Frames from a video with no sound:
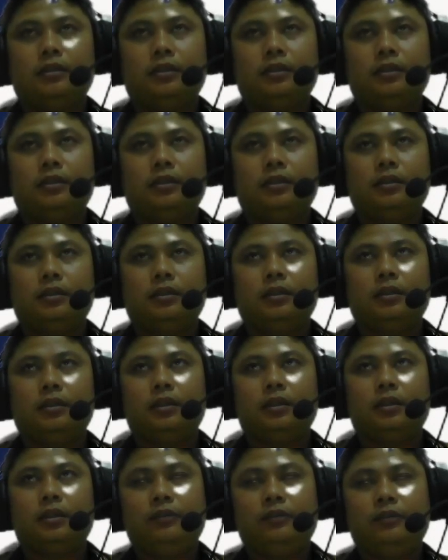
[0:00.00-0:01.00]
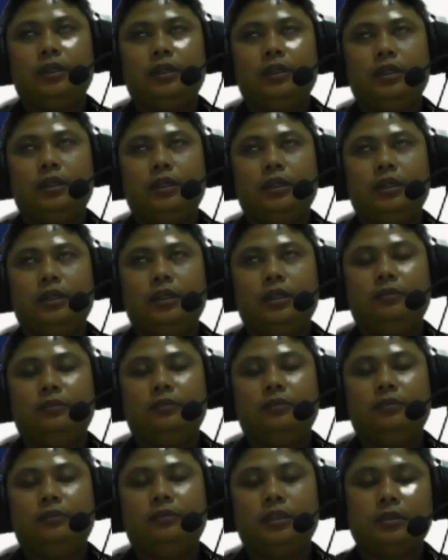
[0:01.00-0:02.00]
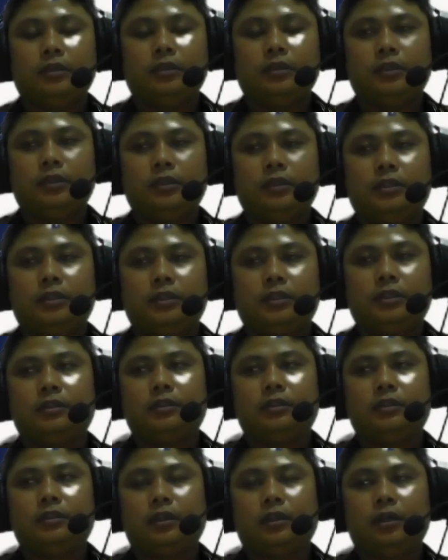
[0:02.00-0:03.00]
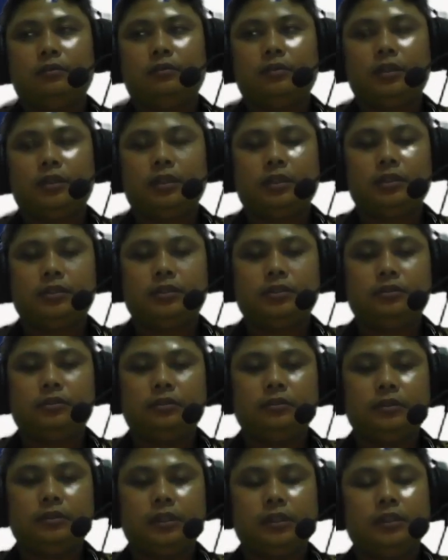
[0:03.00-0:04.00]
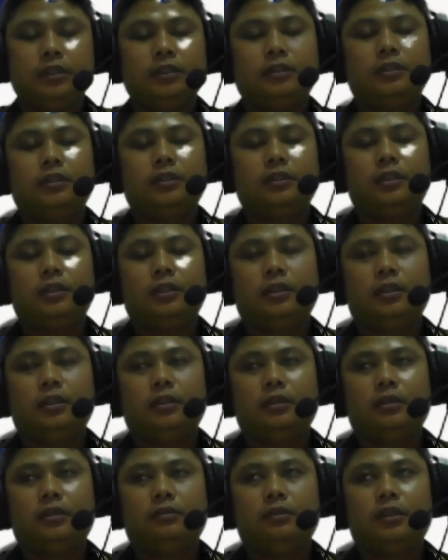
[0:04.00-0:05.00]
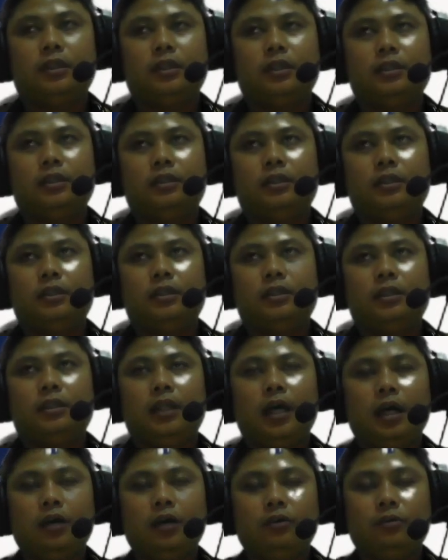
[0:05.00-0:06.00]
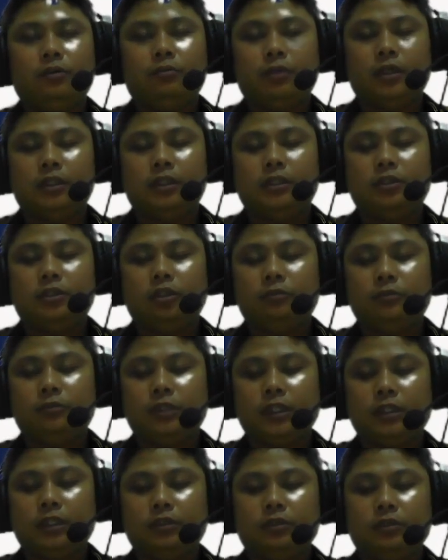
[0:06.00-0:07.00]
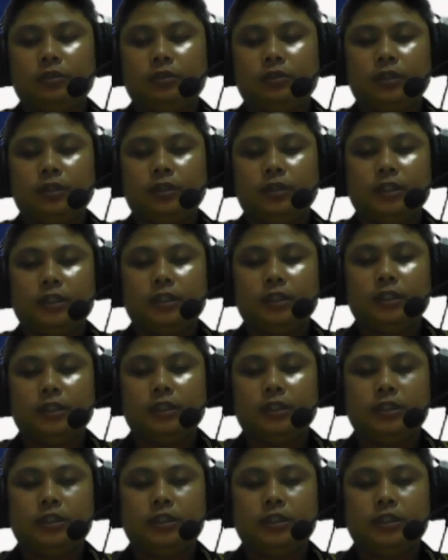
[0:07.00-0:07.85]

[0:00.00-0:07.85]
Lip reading: everyone's reads our journal. We can know about something knowledge new.